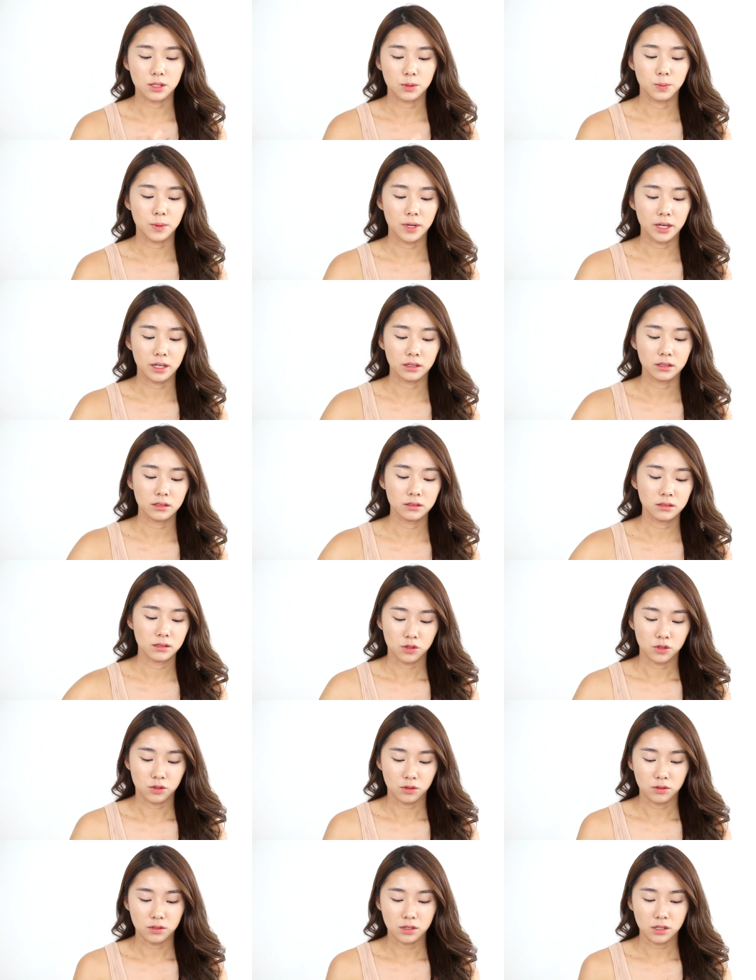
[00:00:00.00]
as well.
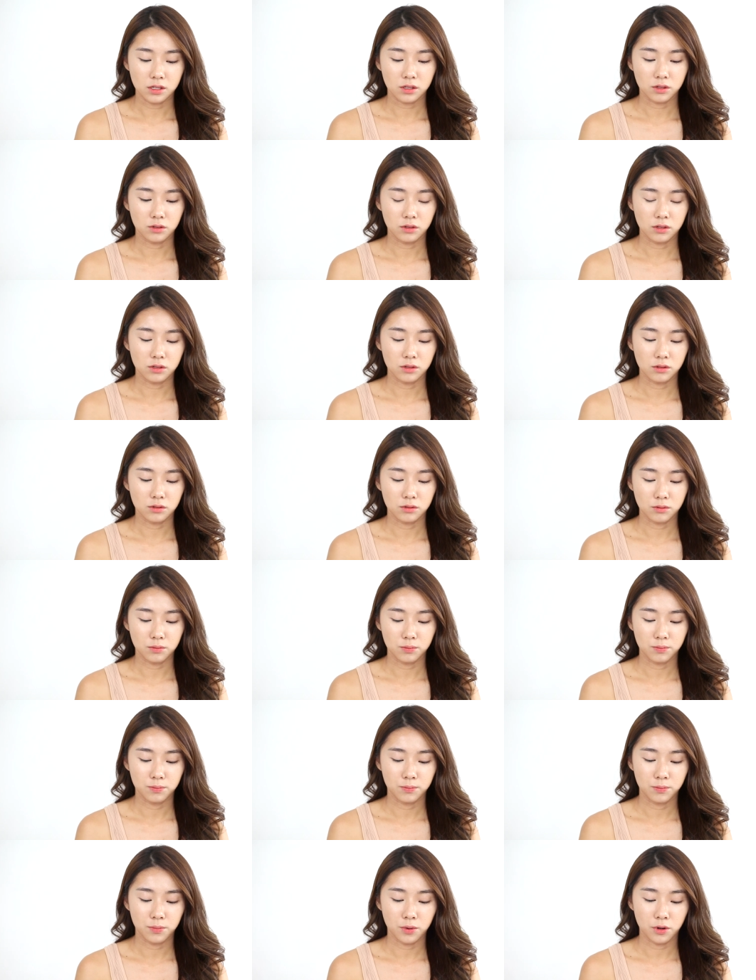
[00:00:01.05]
So I'm just going to
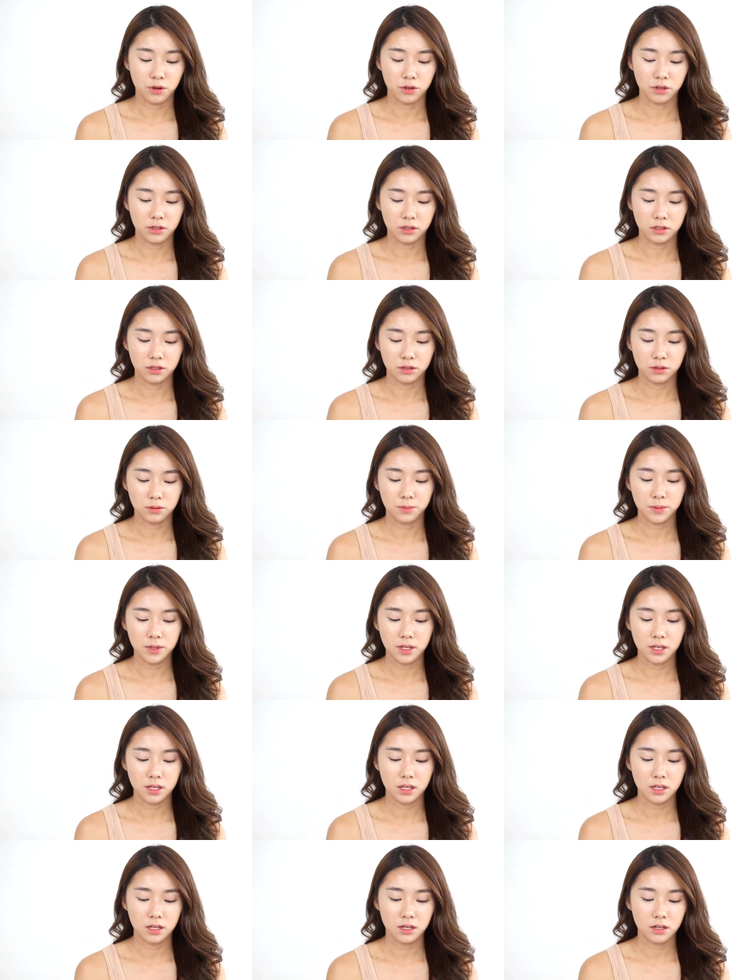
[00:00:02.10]
pour a little
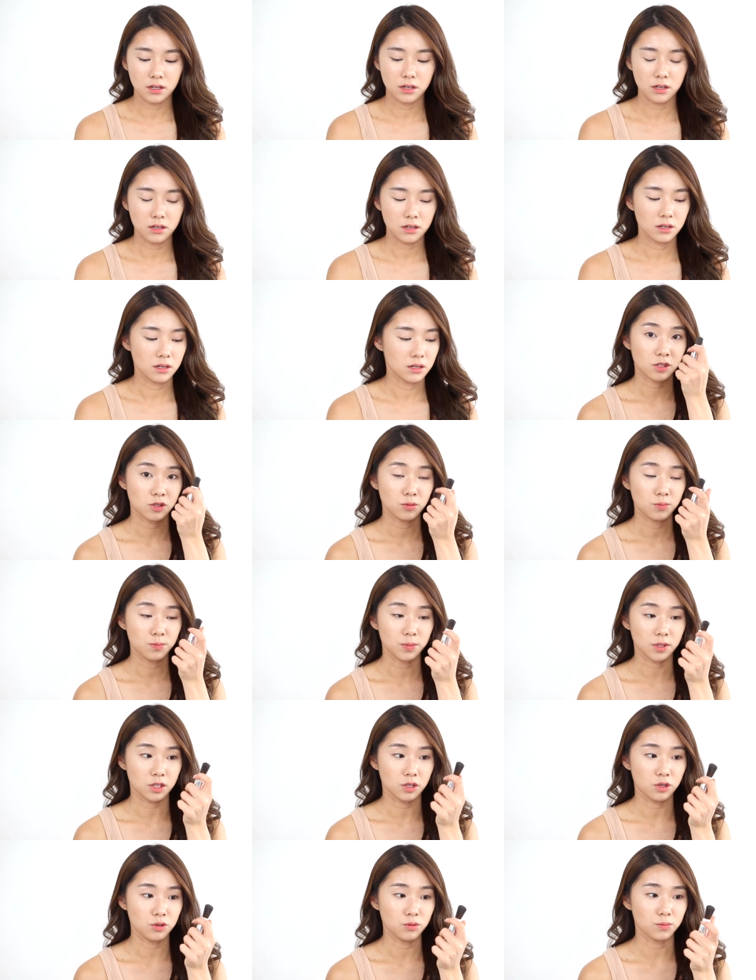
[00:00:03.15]
bit here.
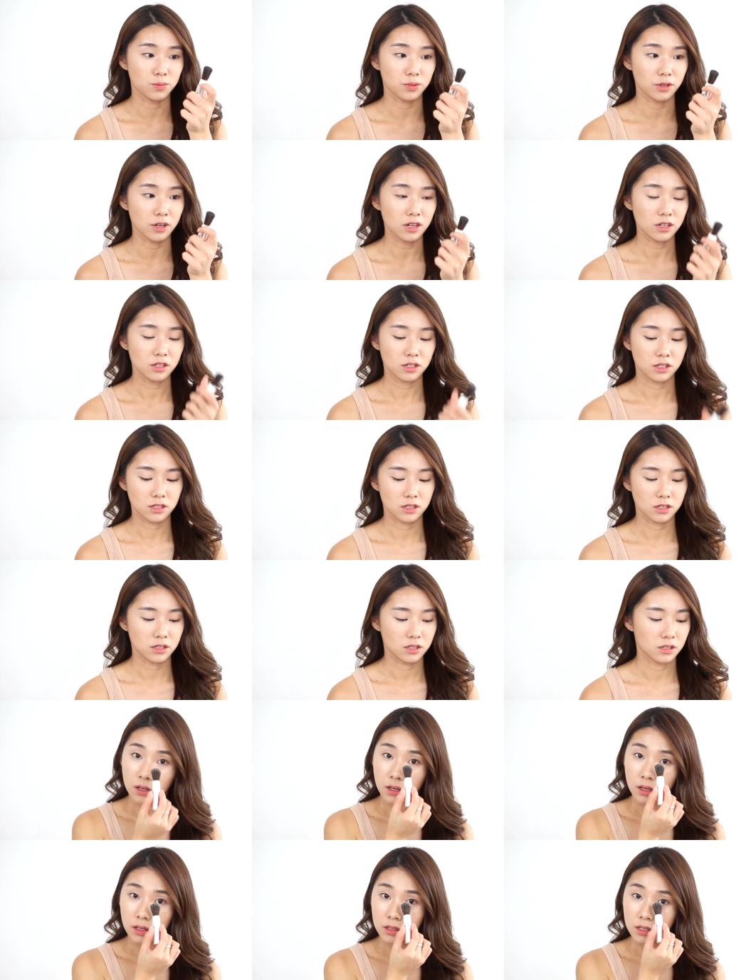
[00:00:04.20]
Super cute brush.
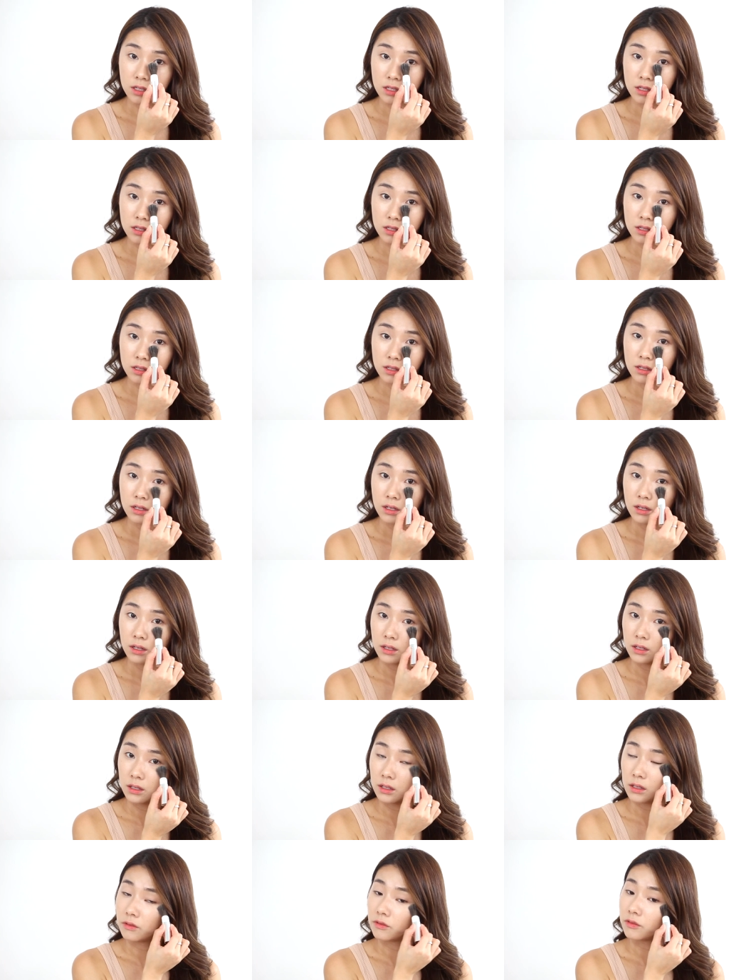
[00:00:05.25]
And just
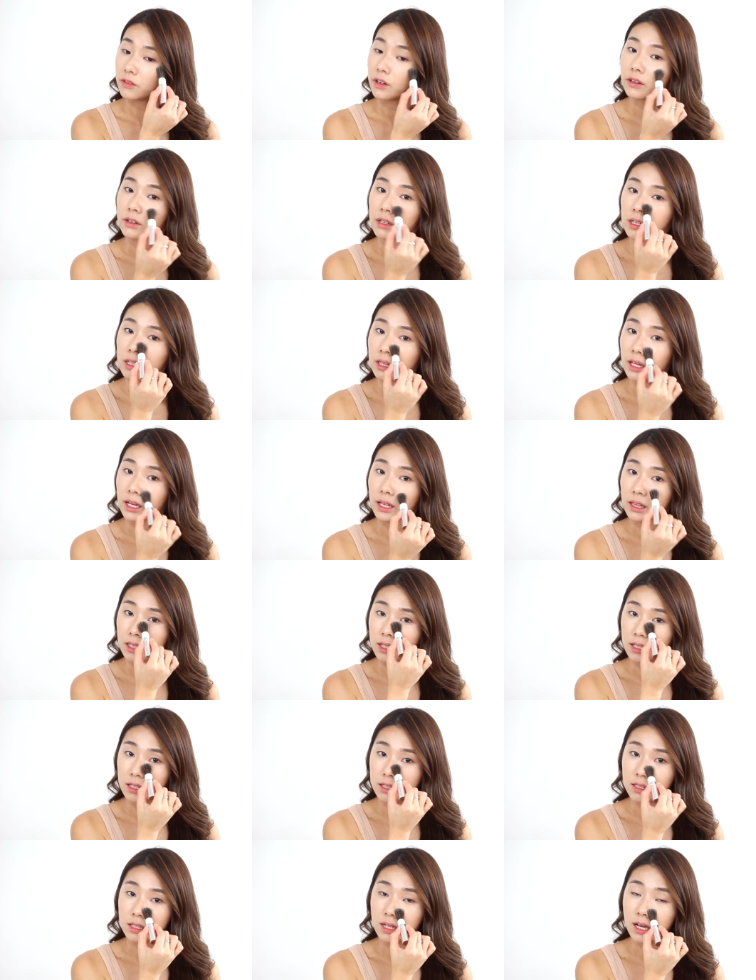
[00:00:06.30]
very
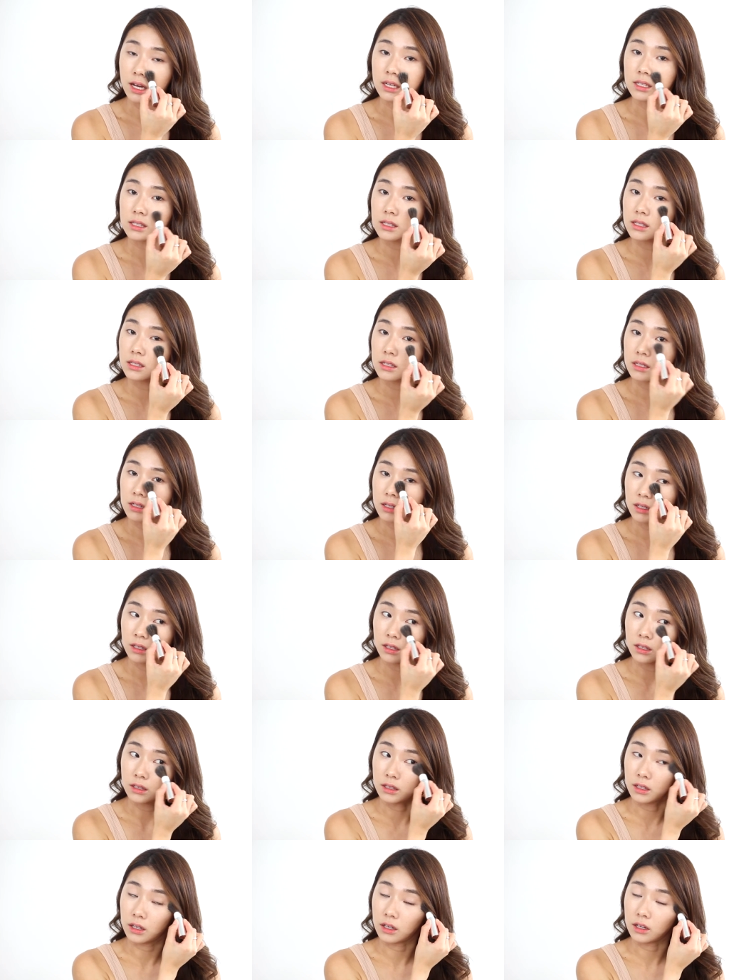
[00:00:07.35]
lightly dust
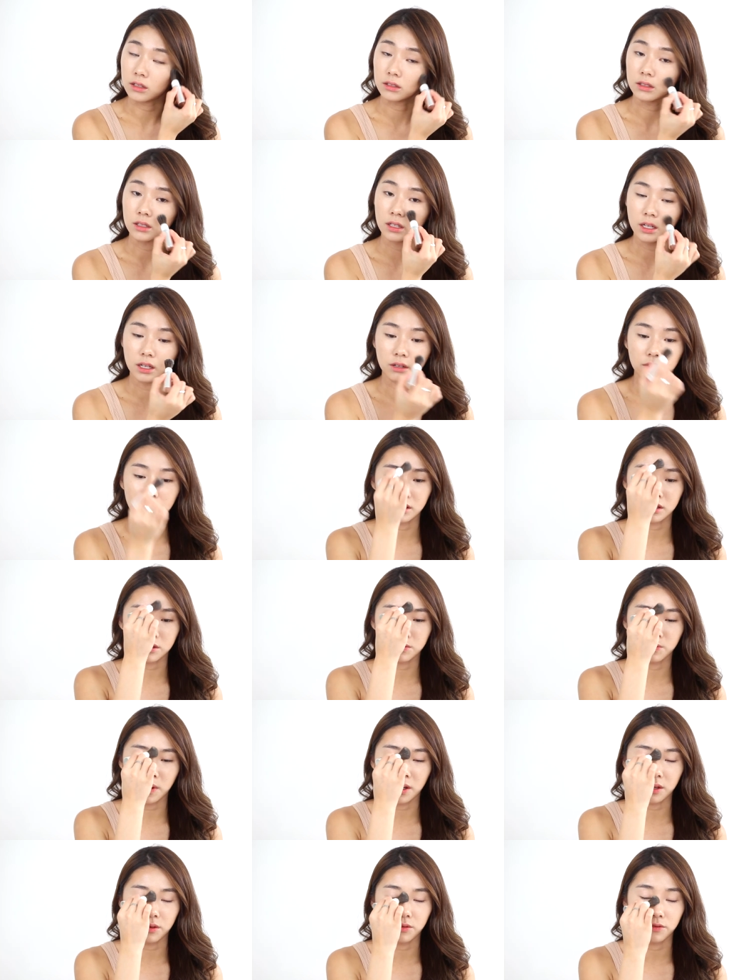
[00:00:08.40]
along the areas
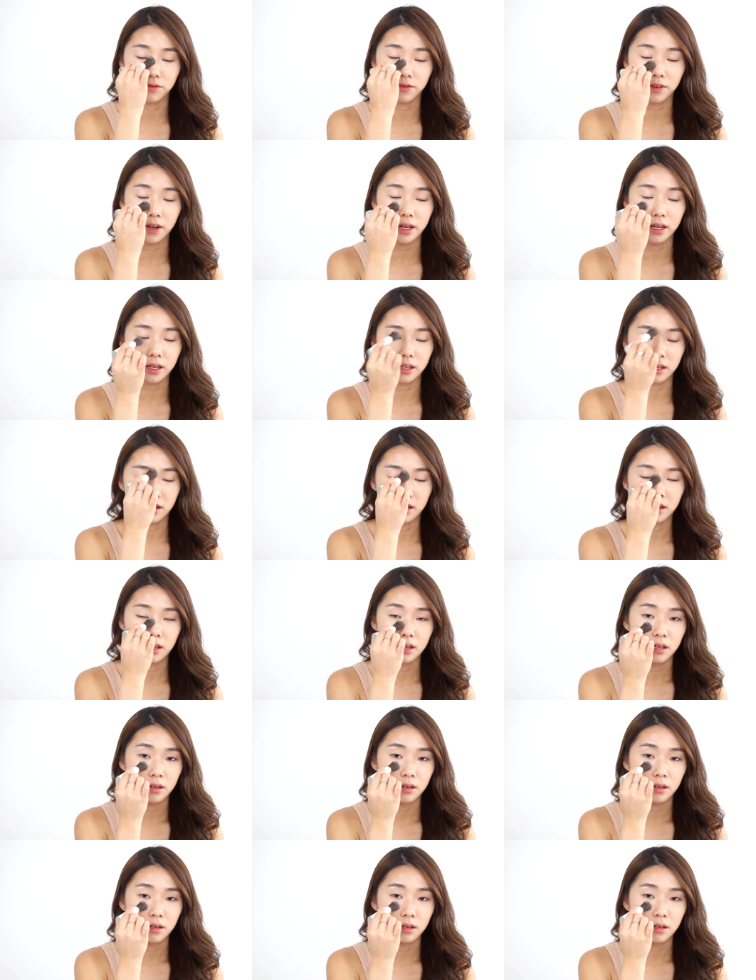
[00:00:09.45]
where you find